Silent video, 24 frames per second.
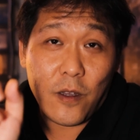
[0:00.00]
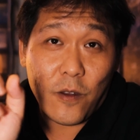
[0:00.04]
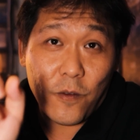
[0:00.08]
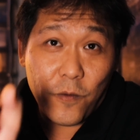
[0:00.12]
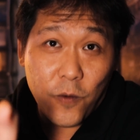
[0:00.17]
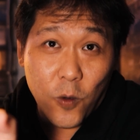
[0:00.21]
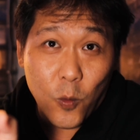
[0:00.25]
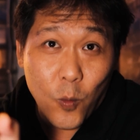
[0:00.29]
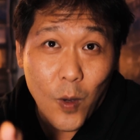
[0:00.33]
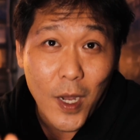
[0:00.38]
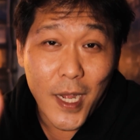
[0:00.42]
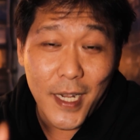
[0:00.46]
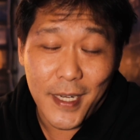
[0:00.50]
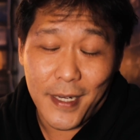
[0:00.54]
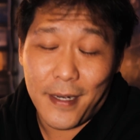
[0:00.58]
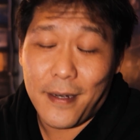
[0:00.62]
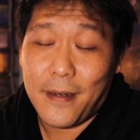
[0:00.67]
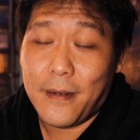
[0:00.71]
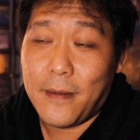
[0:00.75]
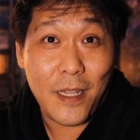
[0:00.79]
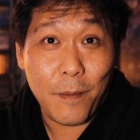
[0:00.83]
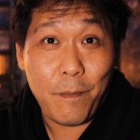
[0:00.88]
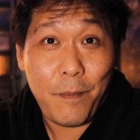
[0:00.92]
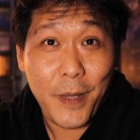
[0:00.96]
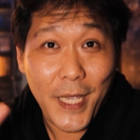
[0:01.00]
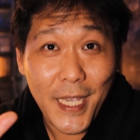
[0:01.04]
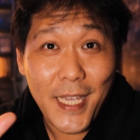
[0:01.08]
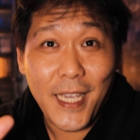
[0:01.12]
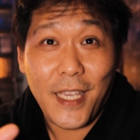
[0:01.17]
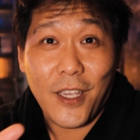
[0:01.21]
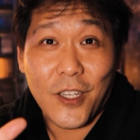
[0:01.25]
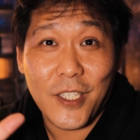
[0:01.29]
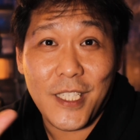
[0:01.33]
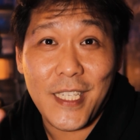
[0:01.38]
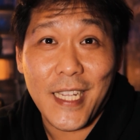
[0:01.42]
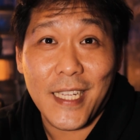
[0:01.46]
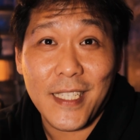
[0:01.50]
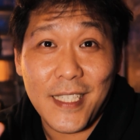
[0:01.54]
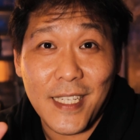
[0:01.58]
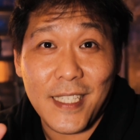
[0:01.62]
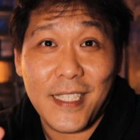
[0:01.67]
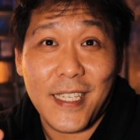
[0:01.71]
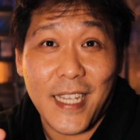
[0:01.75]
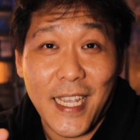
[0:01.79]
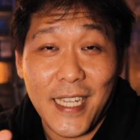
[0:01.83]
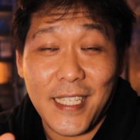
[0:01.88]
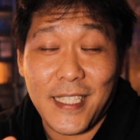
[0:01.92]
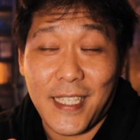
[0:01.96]
For one, the bigger your sensor
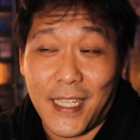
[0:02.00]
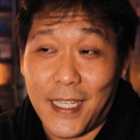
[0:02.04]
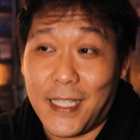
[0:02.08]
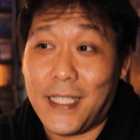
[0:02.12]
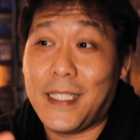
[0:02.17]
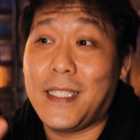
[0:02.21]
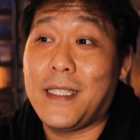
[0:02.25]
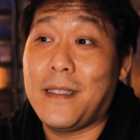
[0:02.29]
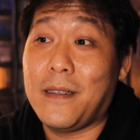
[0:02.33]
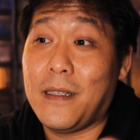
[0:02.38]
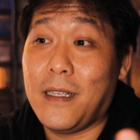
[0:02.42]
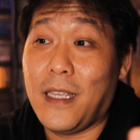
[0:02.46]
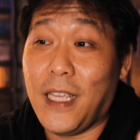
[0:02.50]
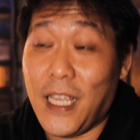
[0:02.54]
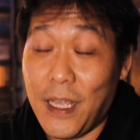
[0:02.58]
size is,